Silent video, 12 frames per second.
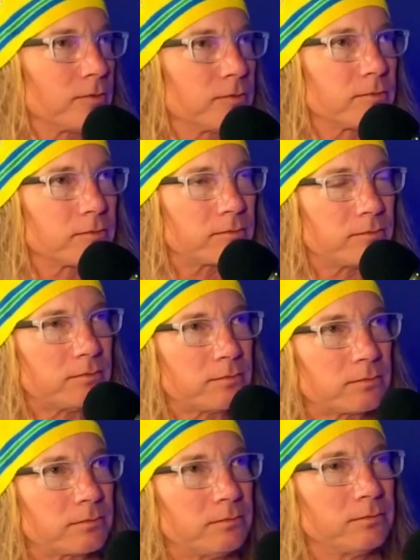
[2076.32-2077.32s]

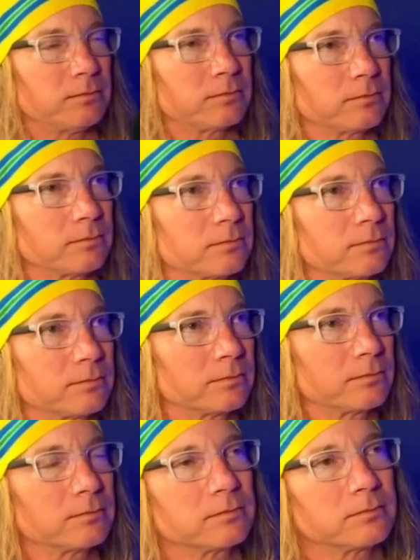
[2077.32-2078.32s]

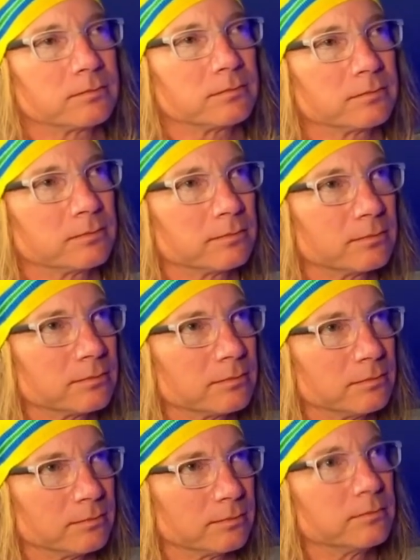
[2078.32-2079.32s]

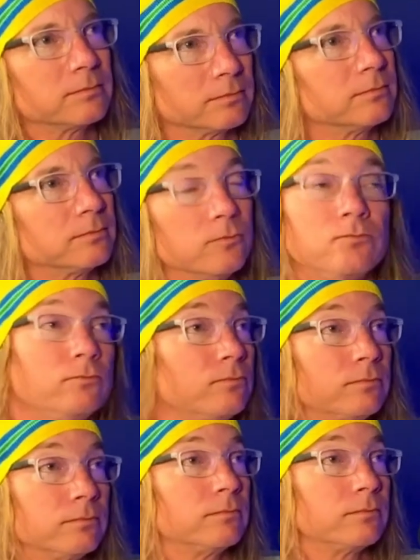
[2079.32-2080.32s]

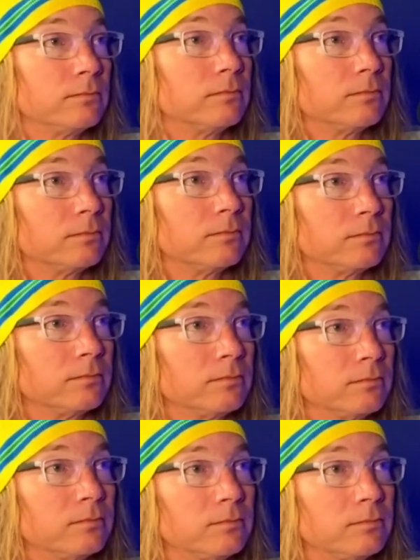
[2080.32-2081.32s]

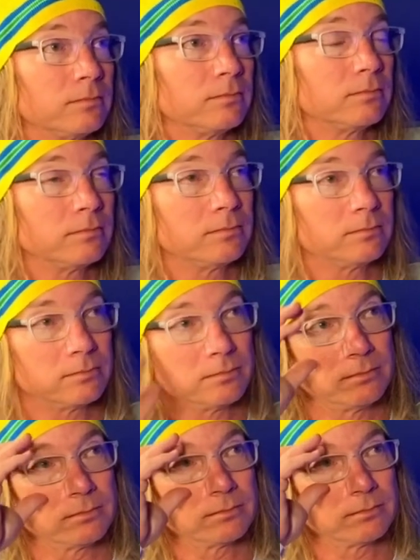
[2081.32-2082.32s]

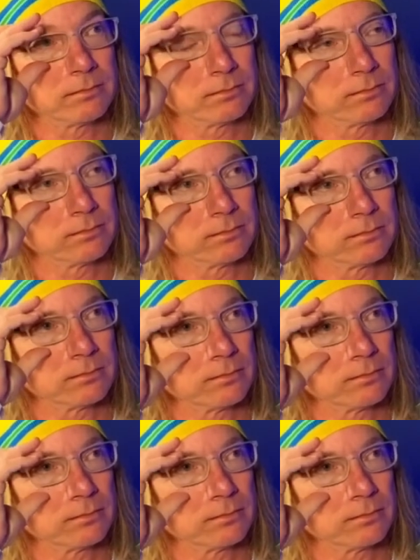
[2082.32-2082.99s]
(not speaking)